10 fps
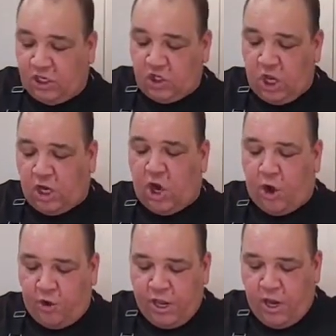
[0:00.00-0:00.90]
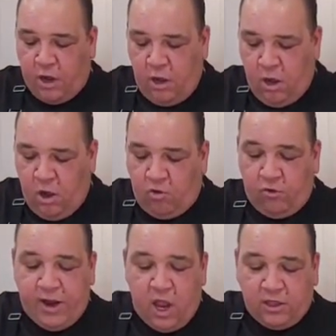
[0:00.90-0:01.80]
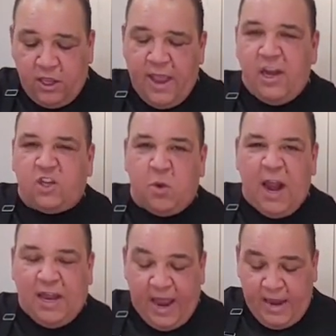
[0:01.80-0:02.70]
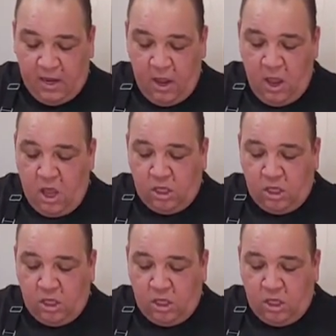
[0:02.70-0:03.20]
This is a curdier ricotta and it's what I like.